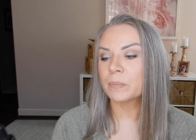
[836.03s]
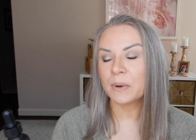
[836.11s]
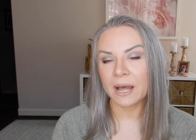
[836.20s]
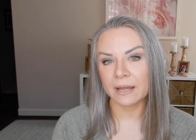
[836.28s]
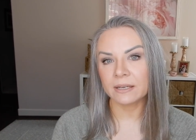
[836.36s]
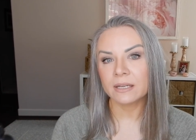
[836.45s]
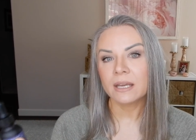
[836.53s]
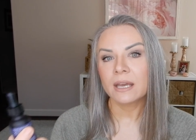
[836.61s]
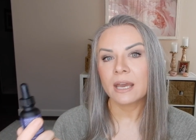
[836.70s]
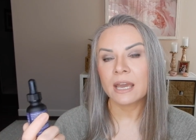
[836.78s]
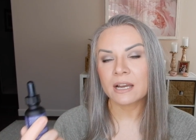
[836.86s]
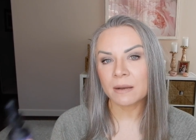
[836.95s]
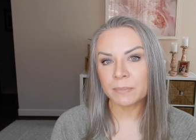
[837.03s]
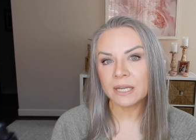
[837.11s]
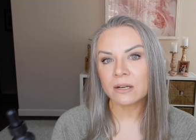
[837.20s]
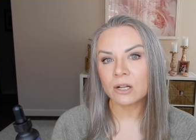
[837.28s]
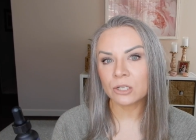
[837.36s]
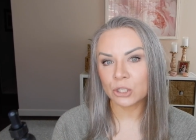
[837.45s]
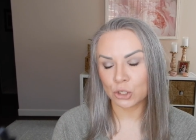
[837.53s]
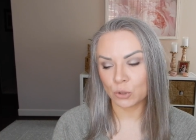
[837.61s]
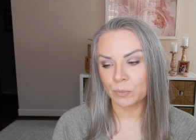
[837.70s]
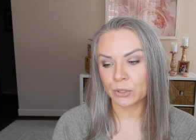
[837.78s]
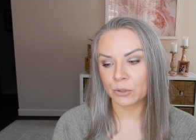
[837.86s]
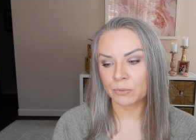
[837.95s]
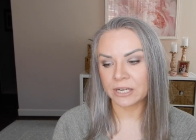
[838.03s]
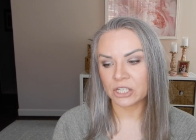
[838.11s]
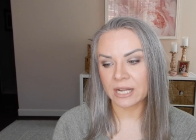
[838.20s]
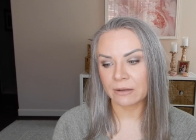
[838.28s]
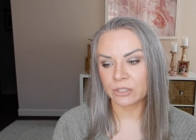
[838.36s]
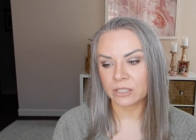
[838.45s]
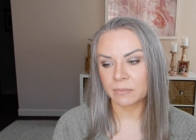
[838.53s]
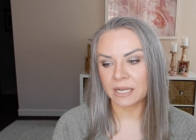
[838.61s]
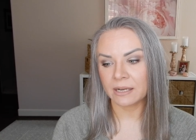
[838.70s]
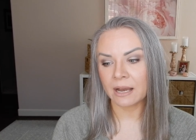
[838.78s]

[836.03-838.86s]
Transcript: but a company called Jupiter reached out to me.